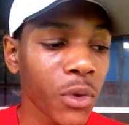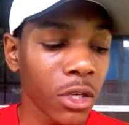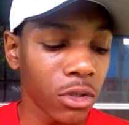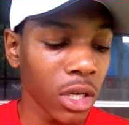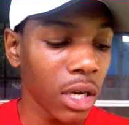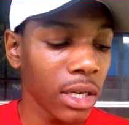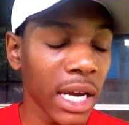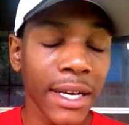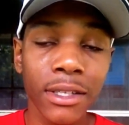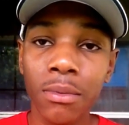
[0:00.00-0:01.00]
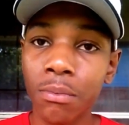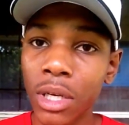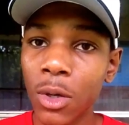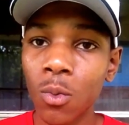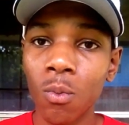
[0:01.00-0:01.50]
You saw a nice
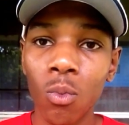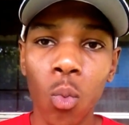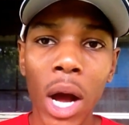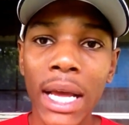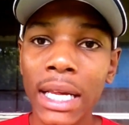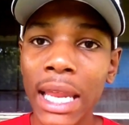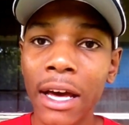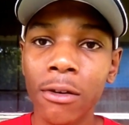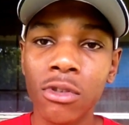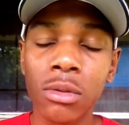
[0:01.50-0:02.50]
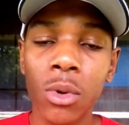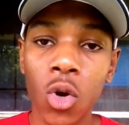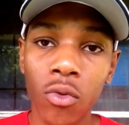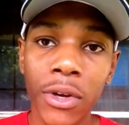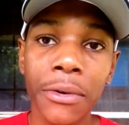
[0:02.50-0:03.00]
big white cloud of
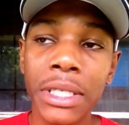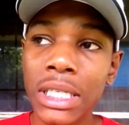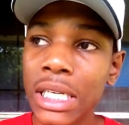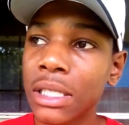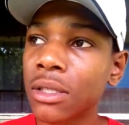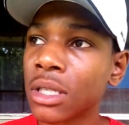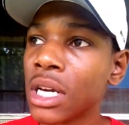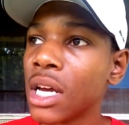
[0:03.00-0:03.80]
smoke, very dense.